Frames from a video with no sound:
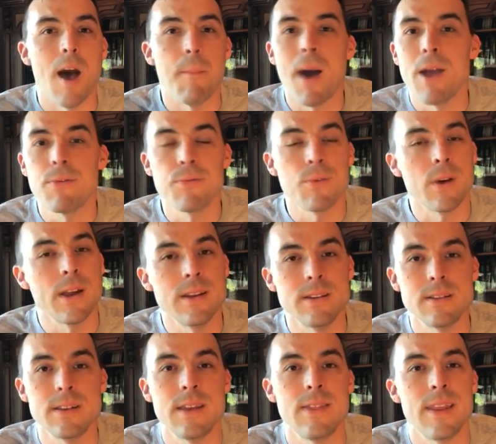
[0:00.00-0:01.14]
my
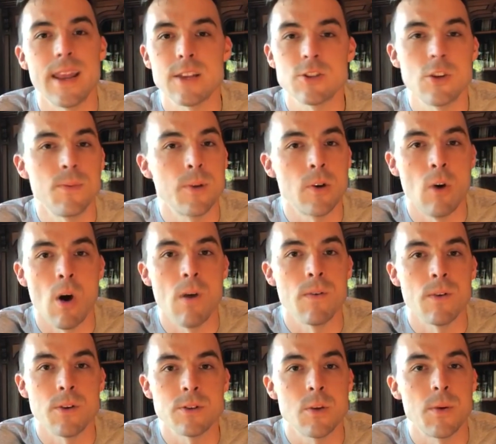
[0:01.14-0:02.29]
friend in the next cubicle
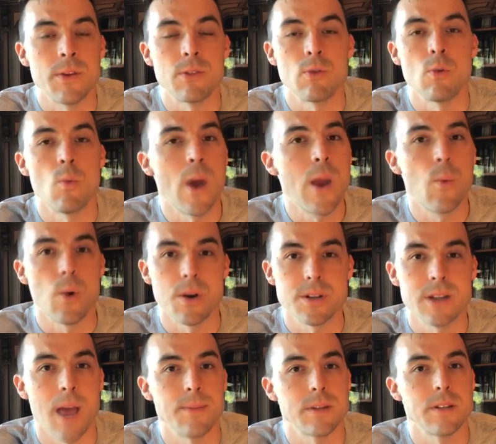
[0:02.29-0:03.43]
over is going through way worse
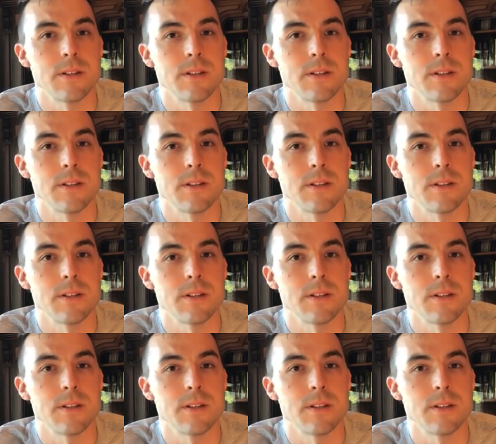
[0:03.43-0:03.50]
times.